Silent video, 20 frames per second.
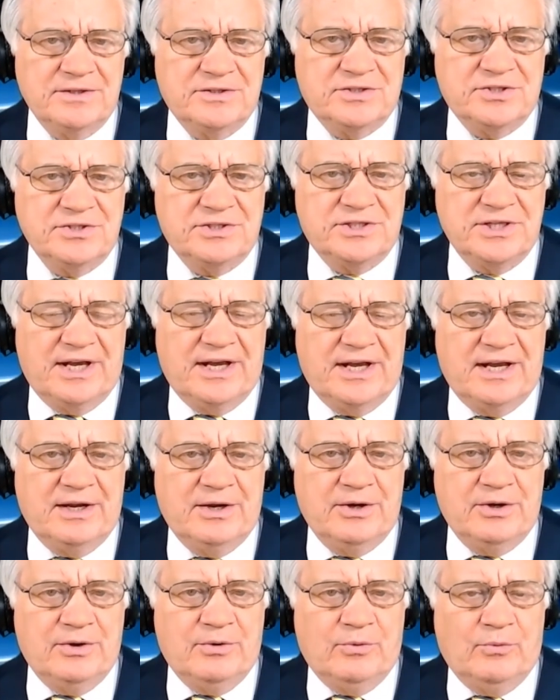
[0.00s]

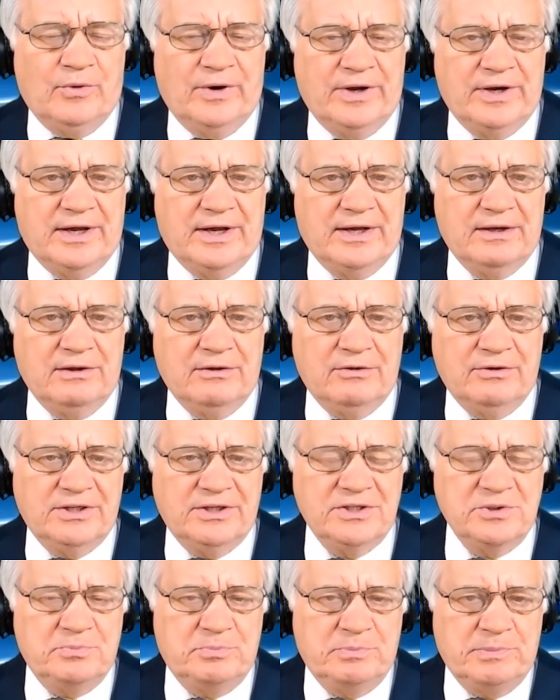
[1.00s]
today, when I
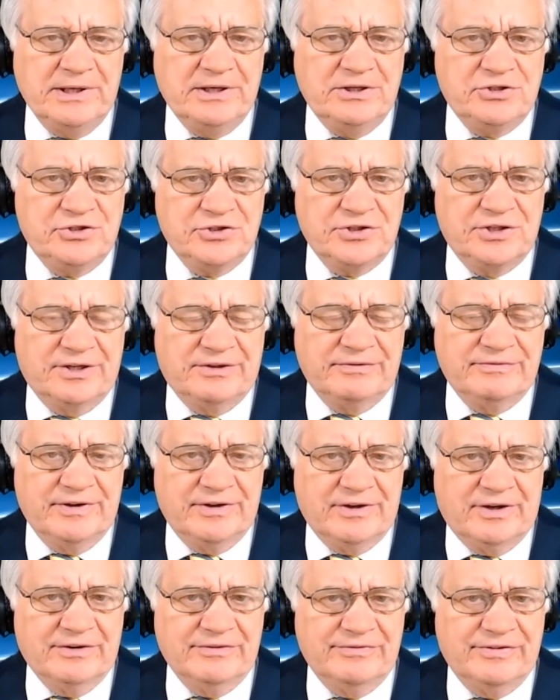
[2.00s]
look at a picture
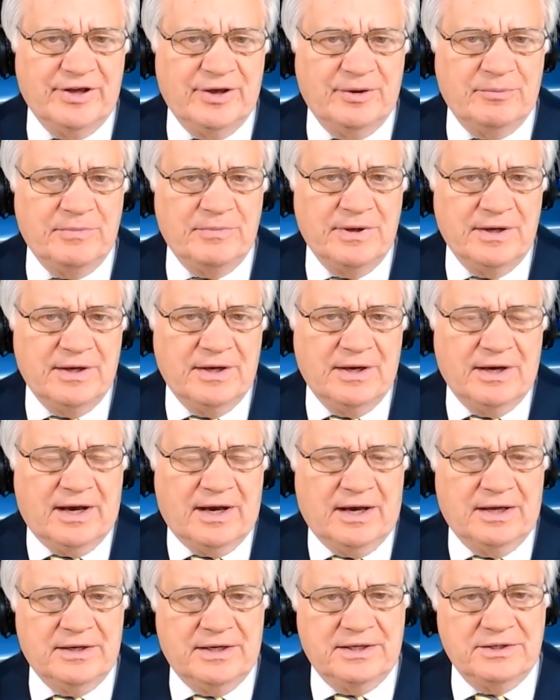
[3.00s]
of him
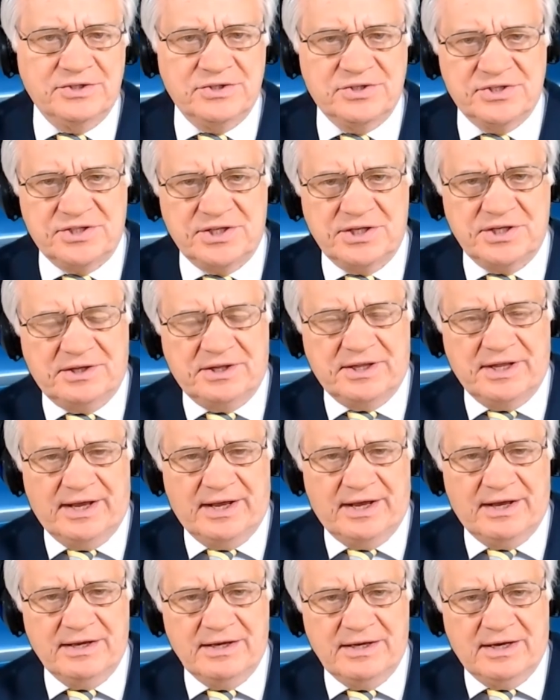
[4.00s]
and I just sit
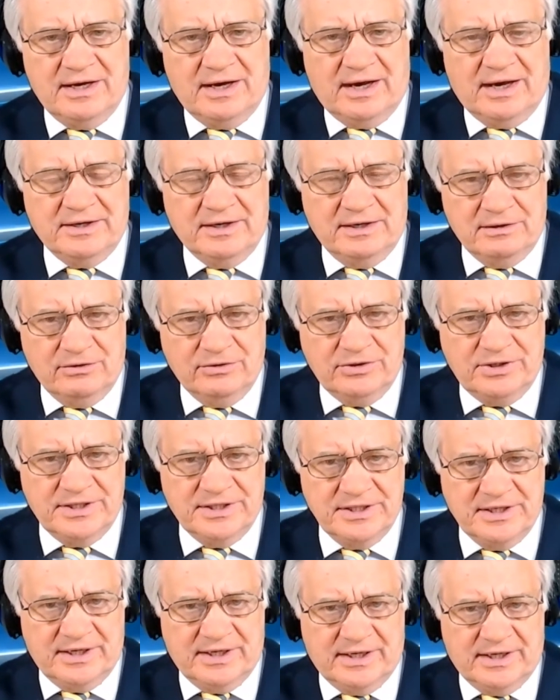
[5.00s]
there and I look
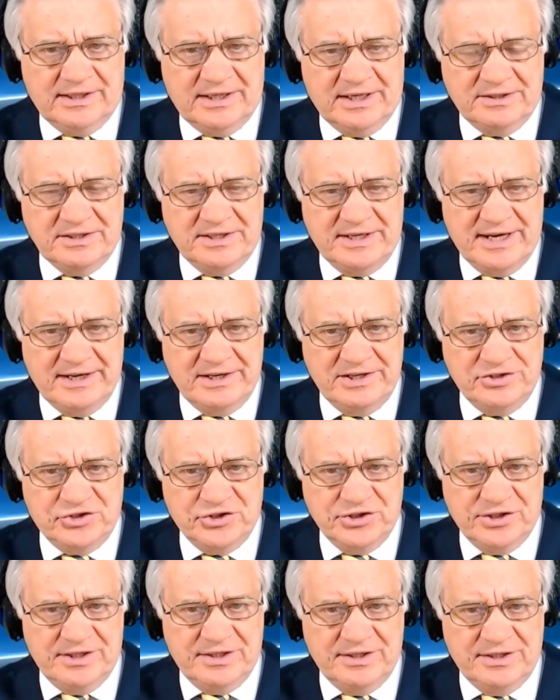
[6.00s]
at it, I get an
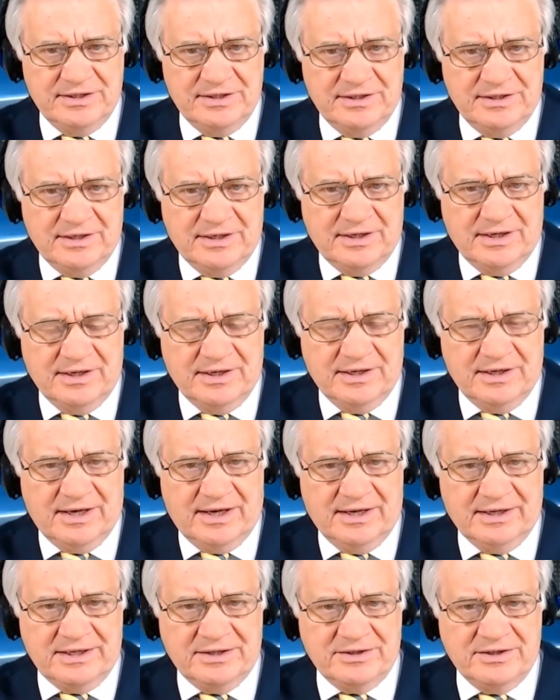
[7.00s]
energy.
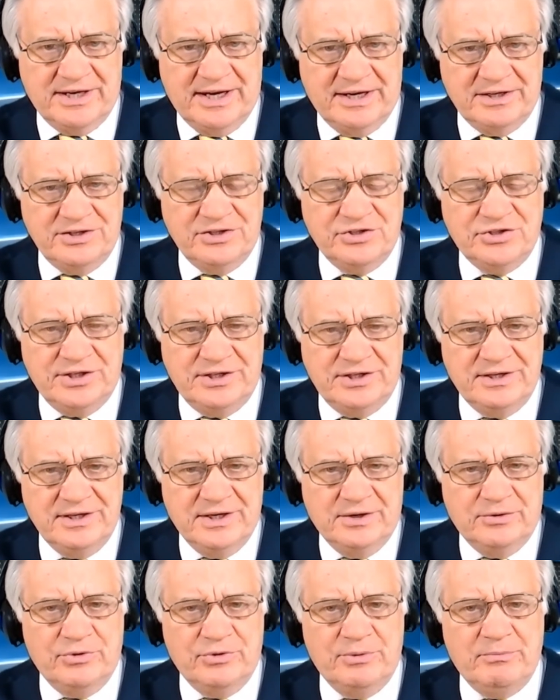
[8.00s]
I get an
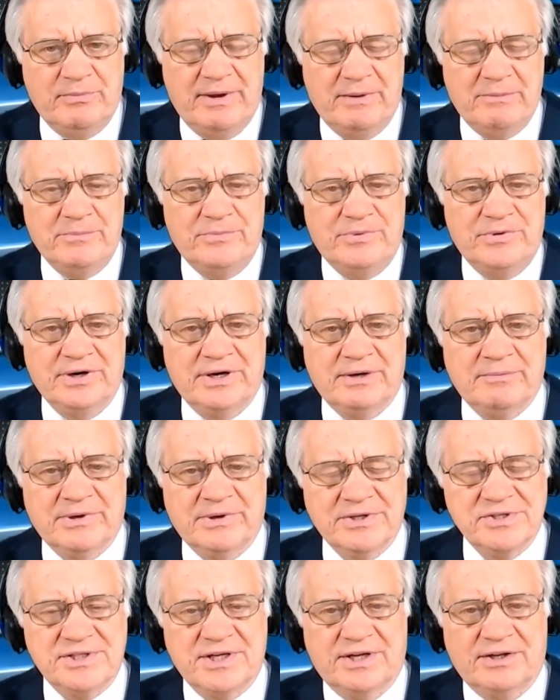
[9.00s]
energy remembering
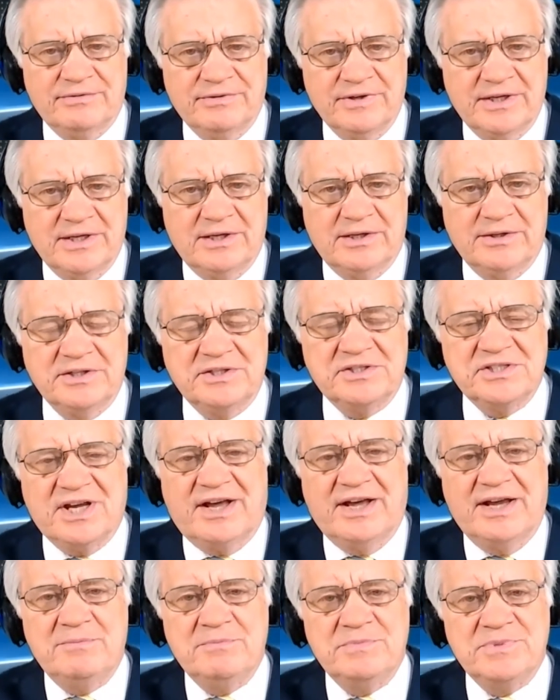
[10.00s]
myself, the
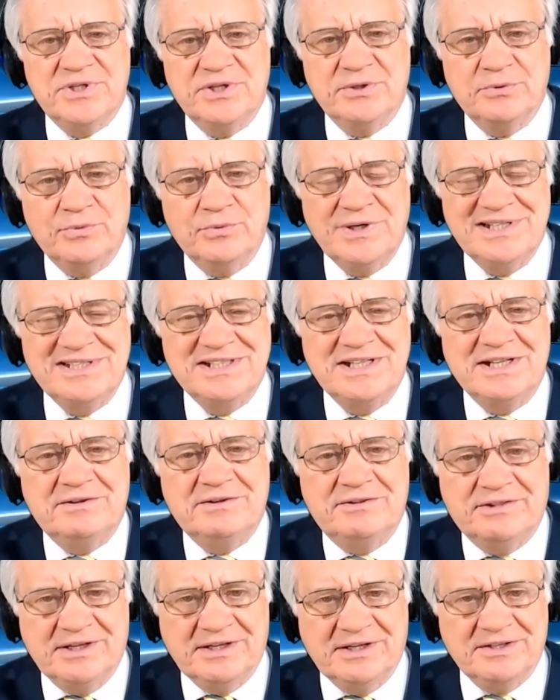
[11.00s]
times that we
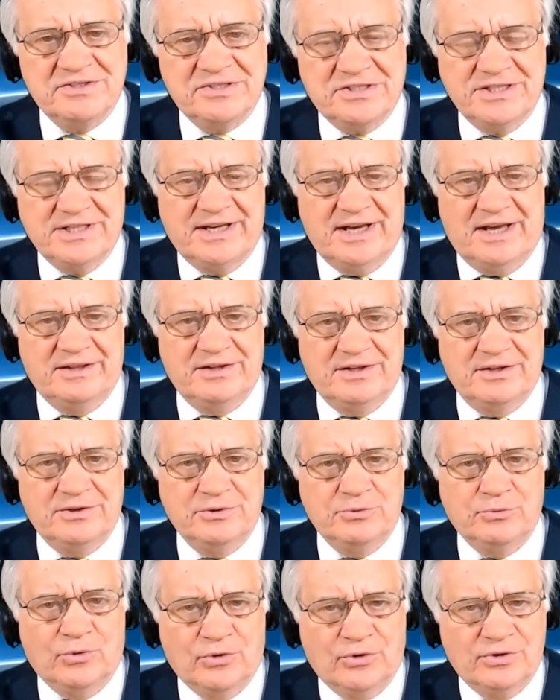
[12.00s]
did things together,
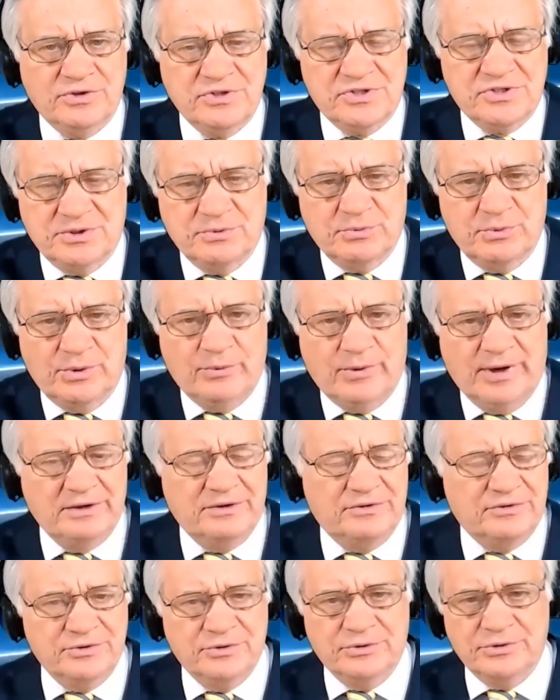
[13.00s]
the walks that we
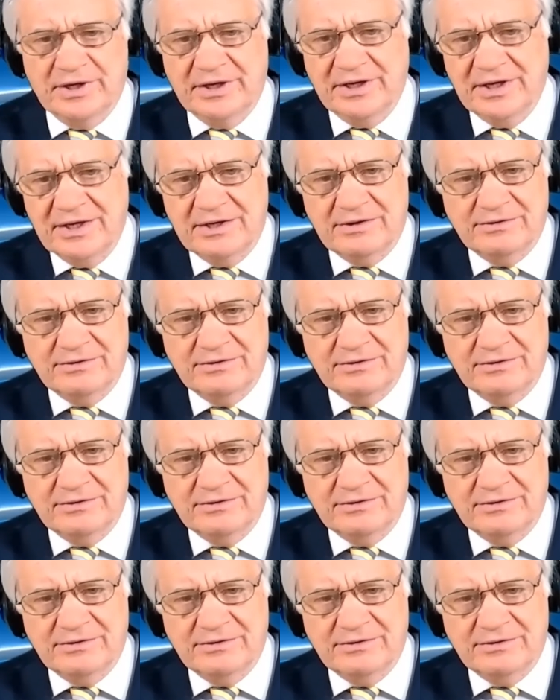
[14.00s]
went through, the